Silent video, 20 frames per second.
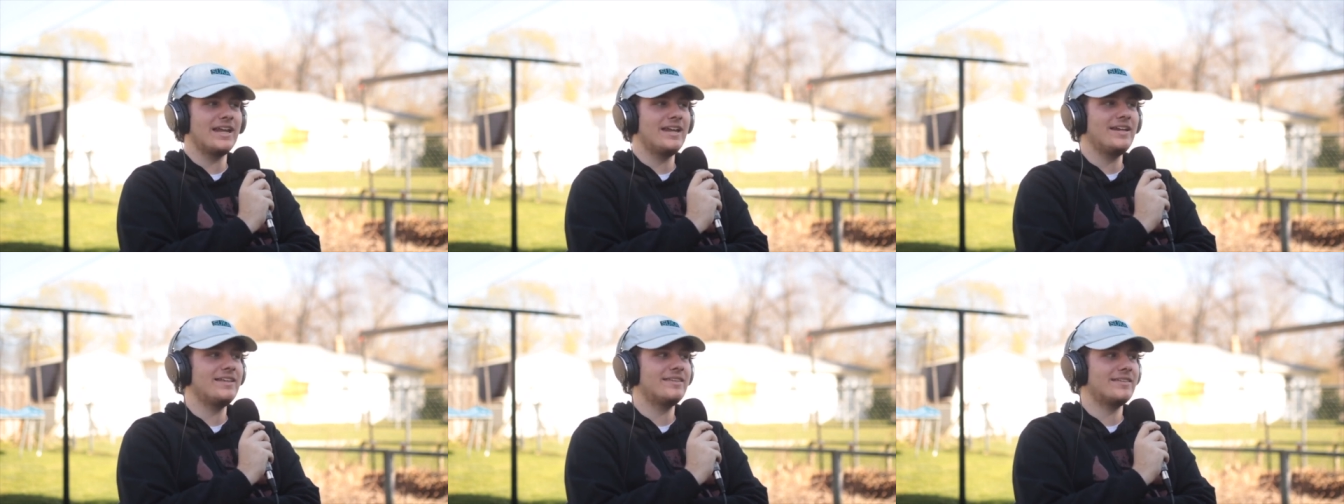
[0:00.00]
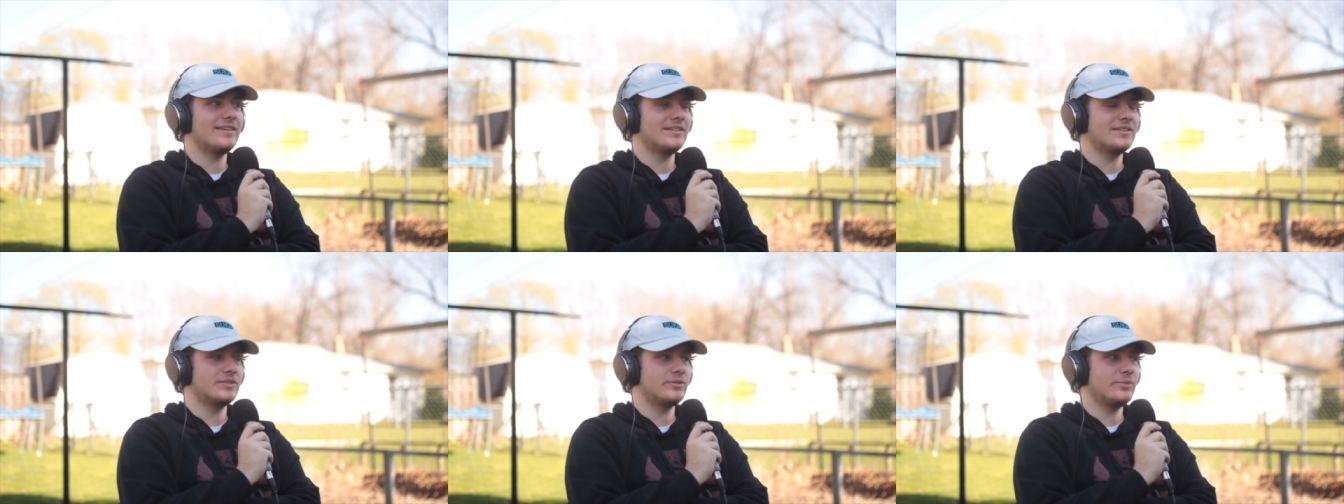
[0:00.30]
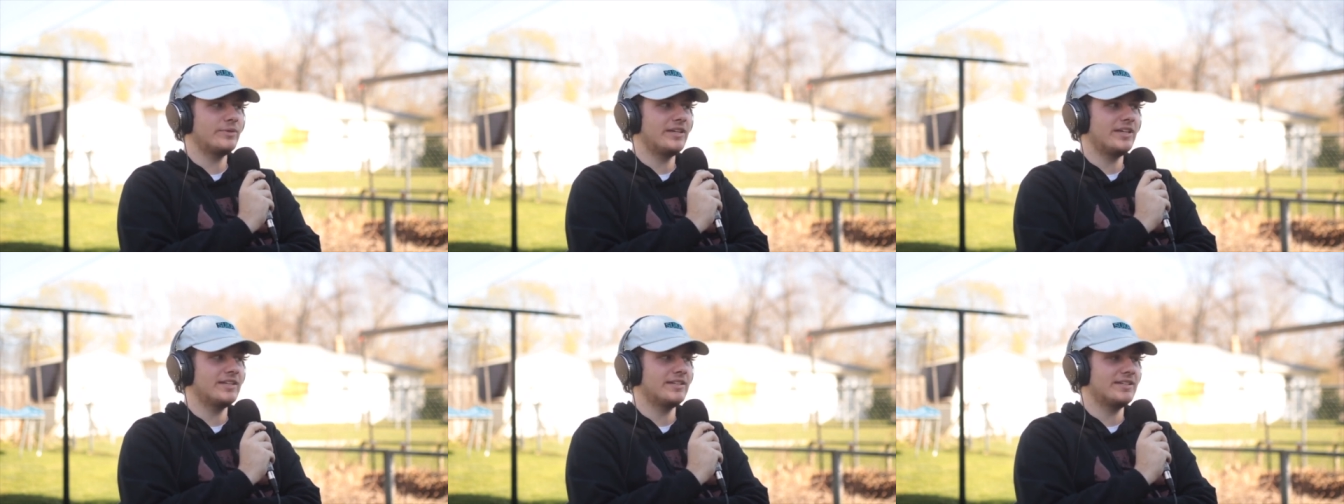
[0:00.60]
anything
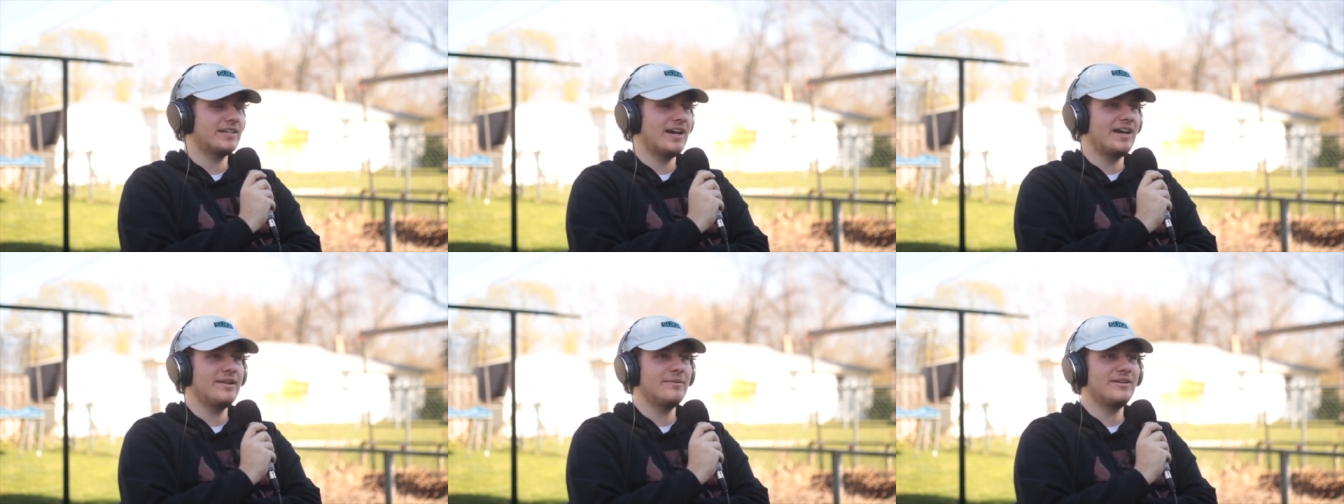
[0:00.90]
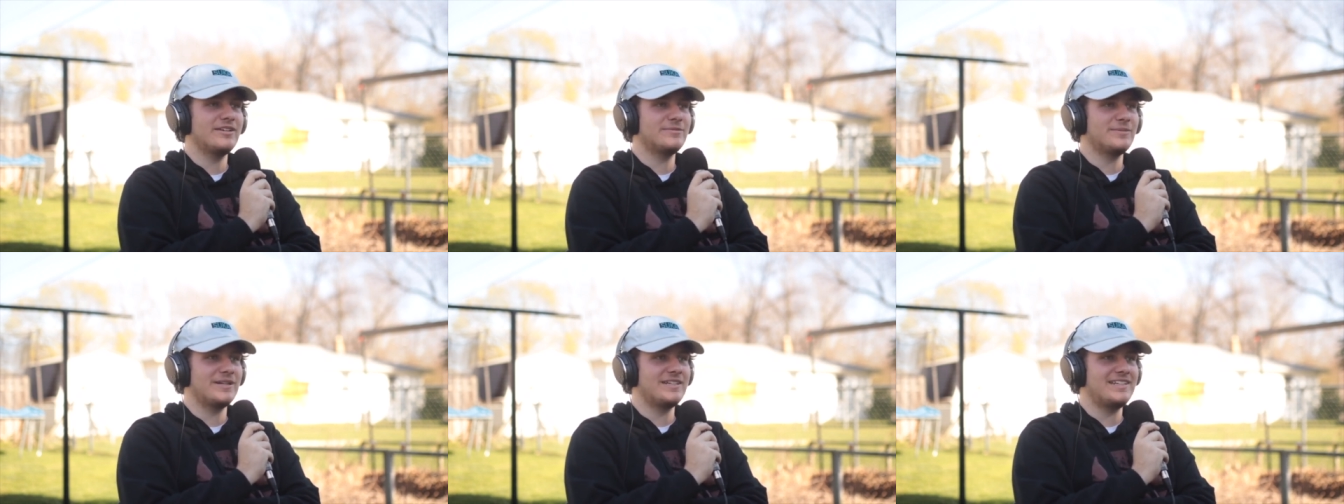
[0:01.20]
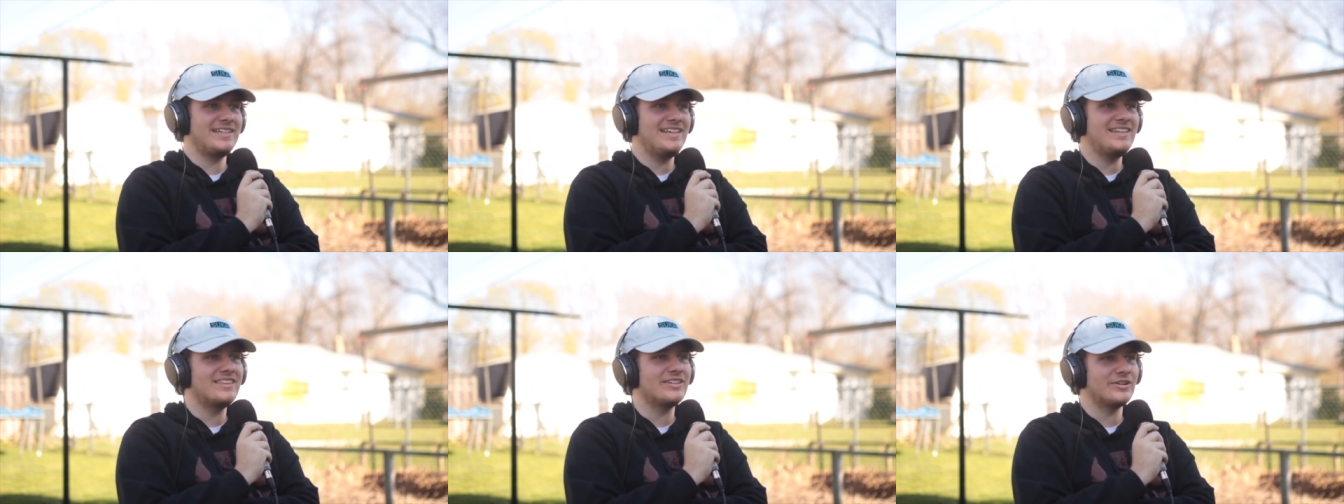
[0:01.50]
sweet, it kind of makes my
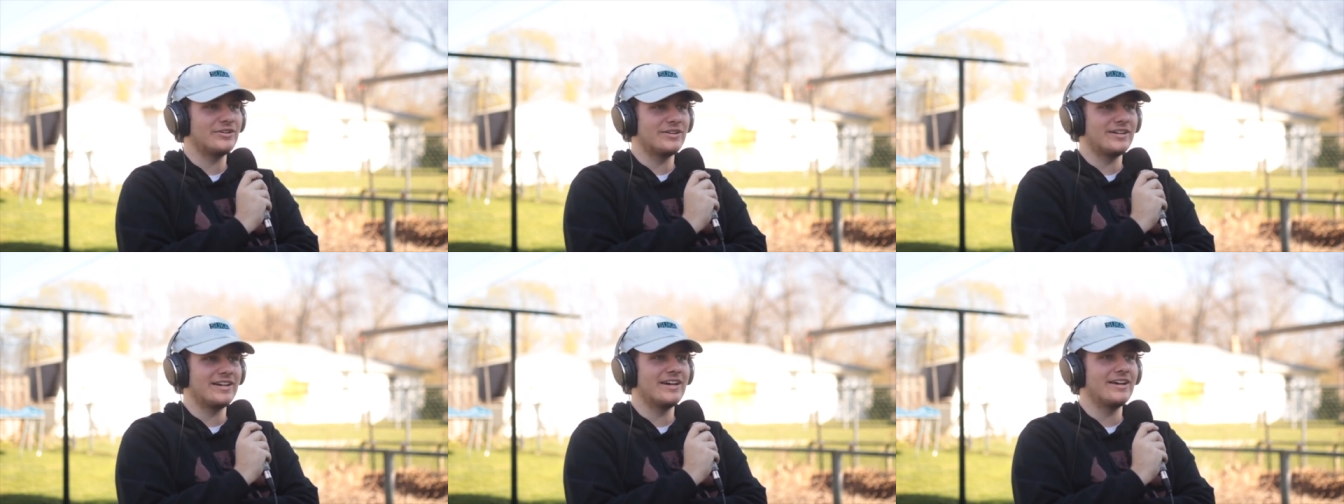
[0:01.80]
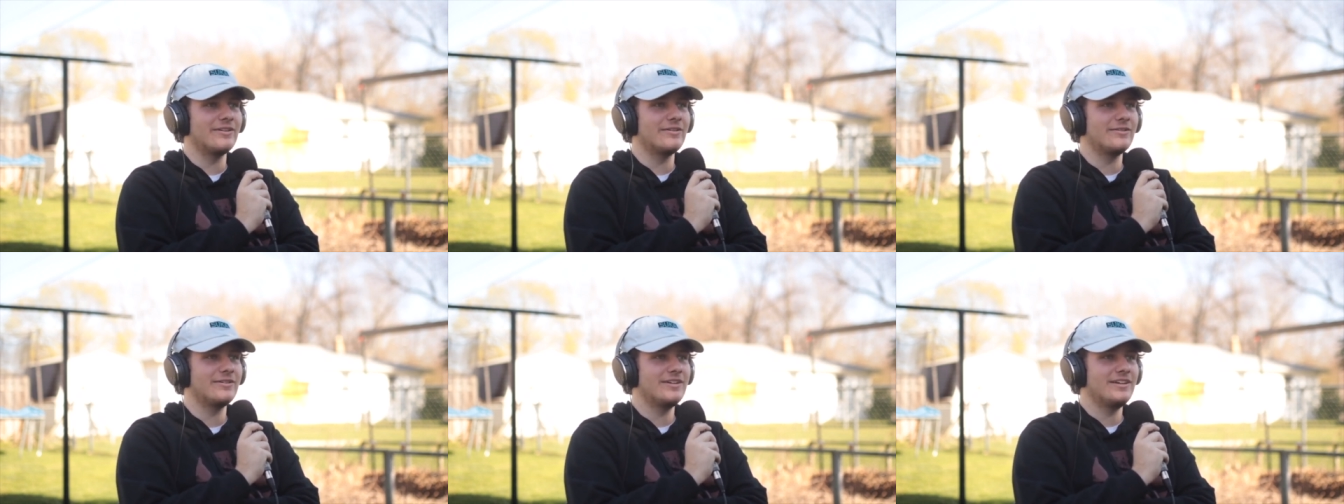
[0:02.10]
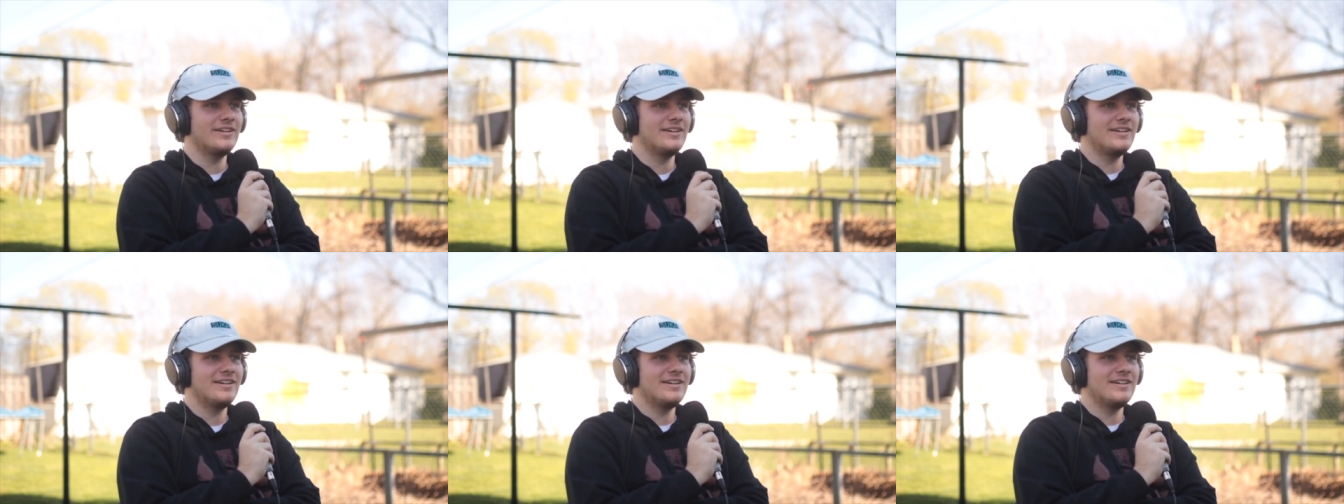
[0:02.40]
teeth hurt now.
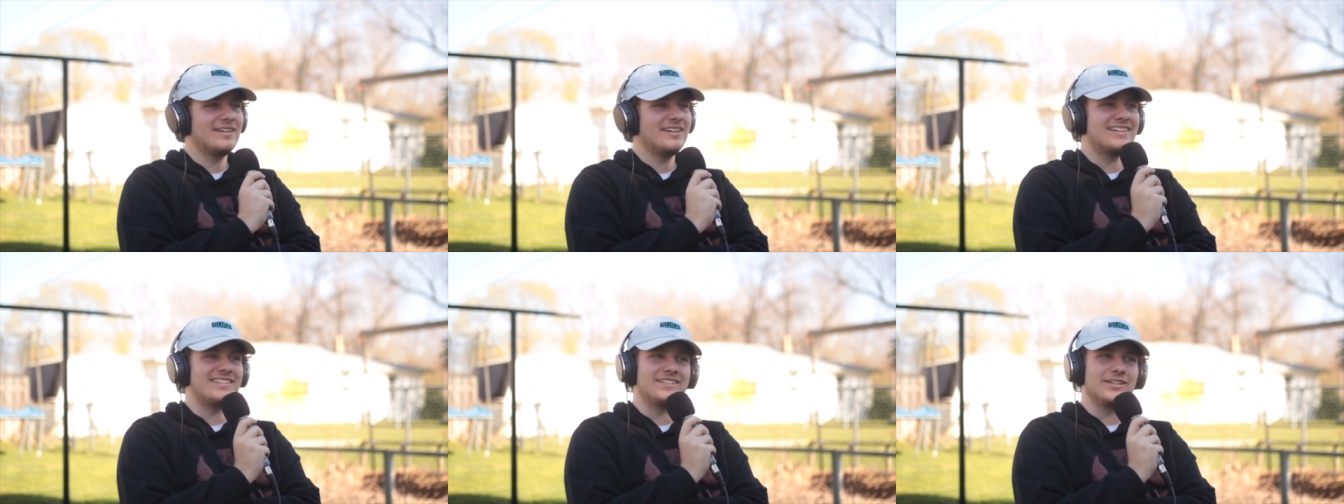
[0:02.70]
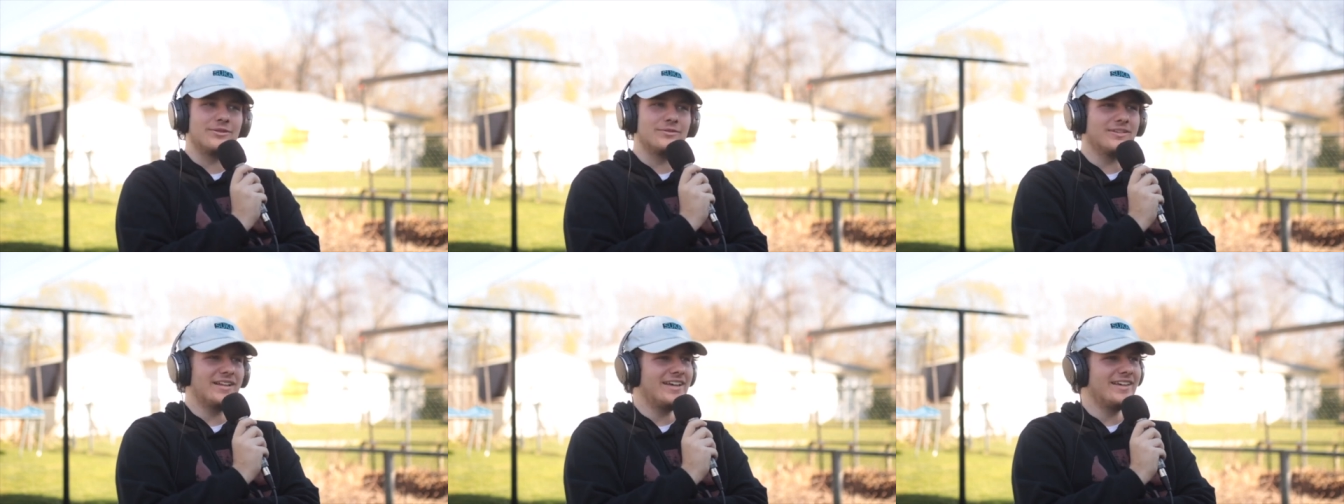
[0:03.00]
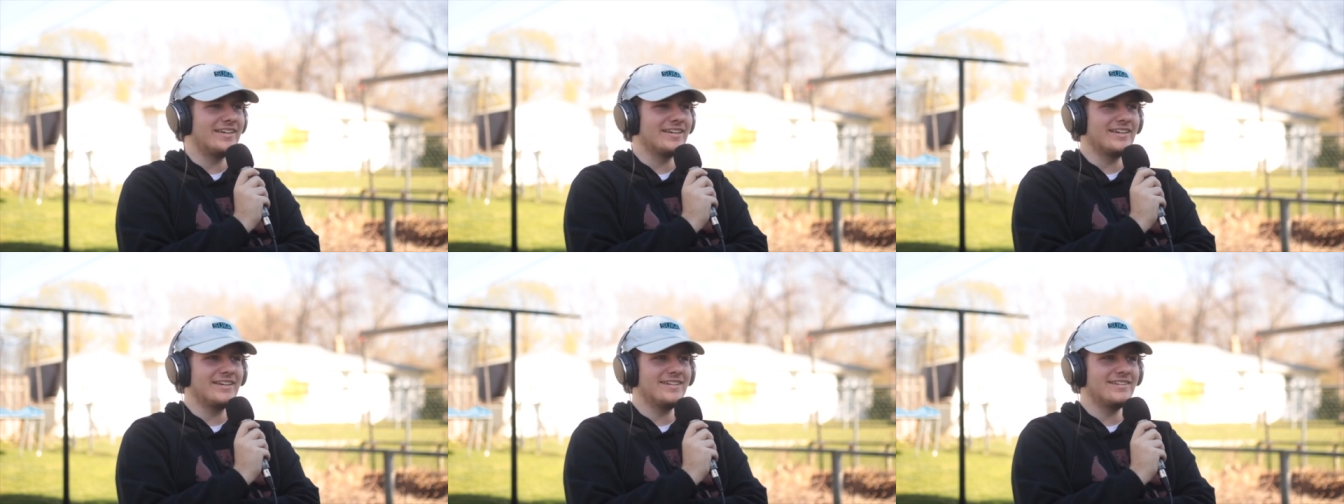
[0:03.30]
I don't
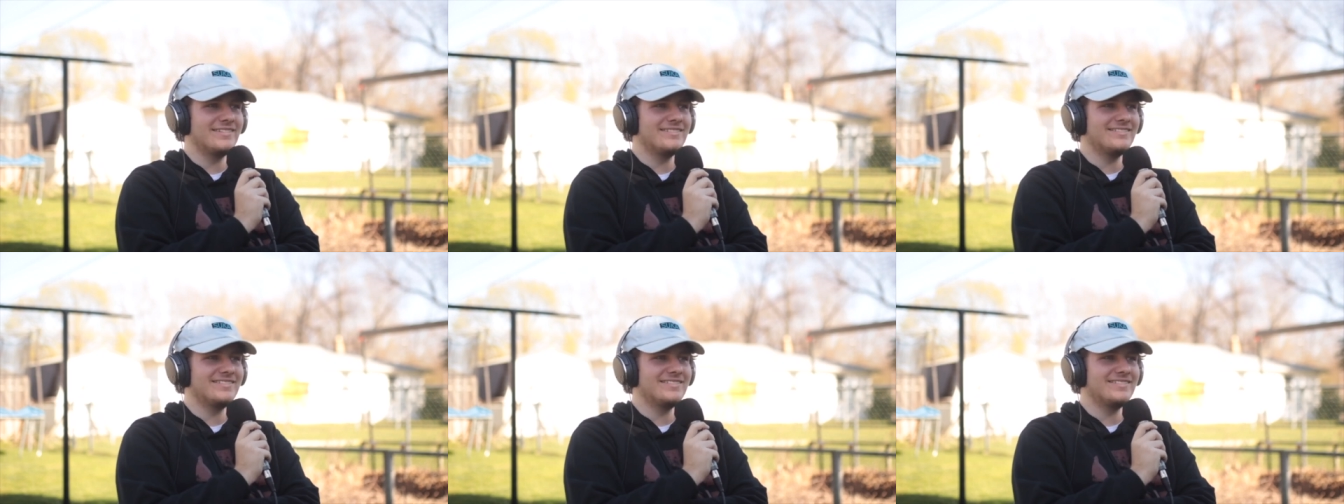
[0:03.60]
like it.